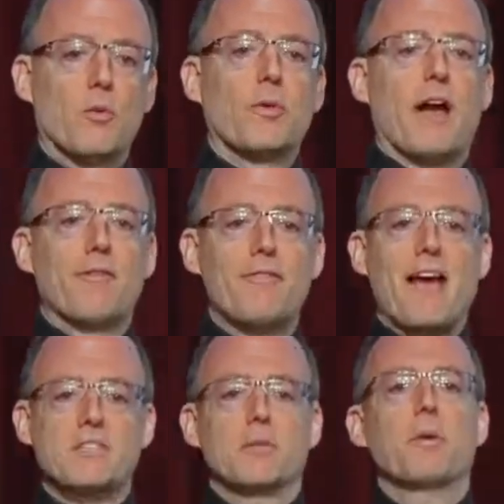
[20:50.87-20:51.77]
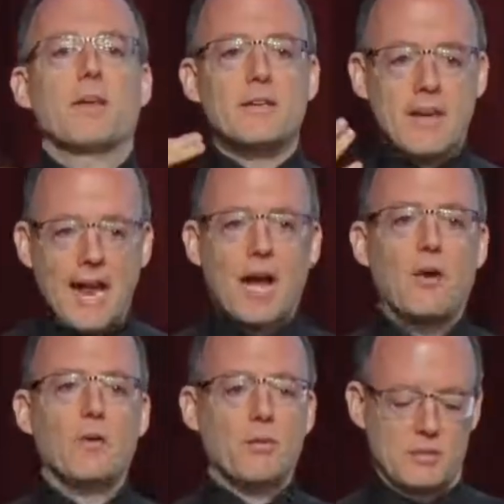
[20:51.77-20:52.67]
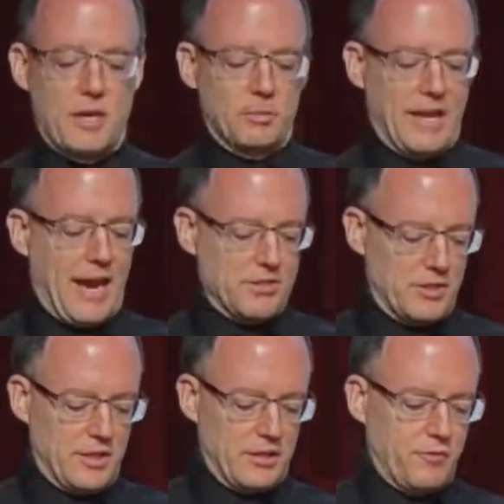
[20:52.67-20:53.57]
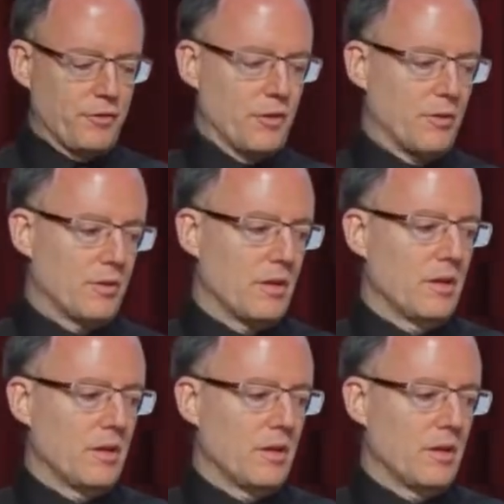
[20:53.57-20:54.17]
without fasting, but now he was able to actually eat the food.